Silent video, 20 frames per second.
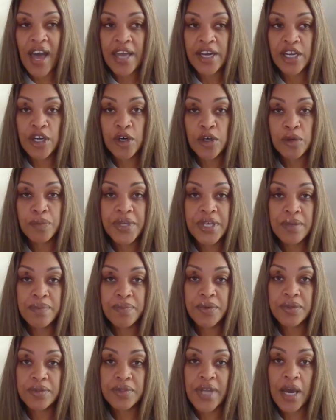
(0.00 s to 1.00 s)
I know
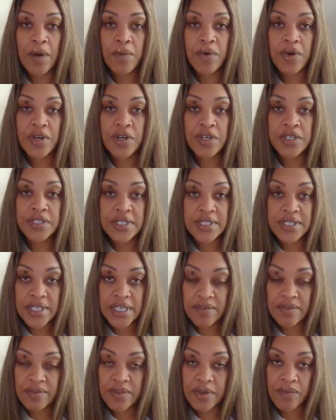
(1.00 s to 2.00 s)
people that were
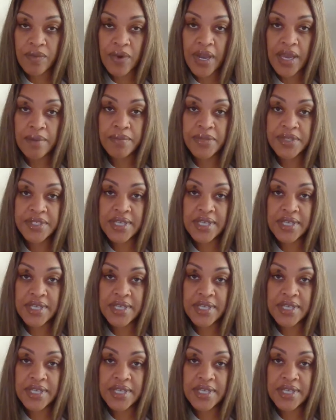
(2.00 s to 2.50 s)
conceived and raped.